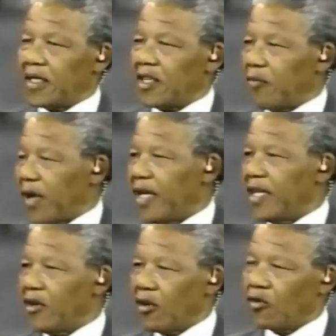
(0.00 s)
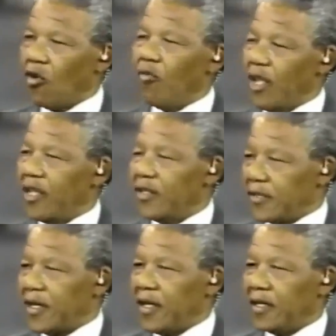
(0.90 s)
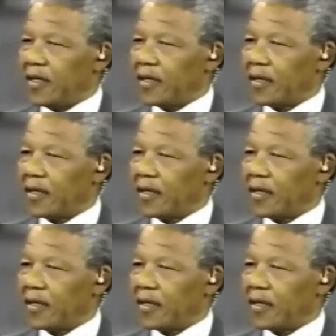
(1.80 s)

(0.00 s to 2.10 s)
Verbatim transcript: depending on whom he is dealing,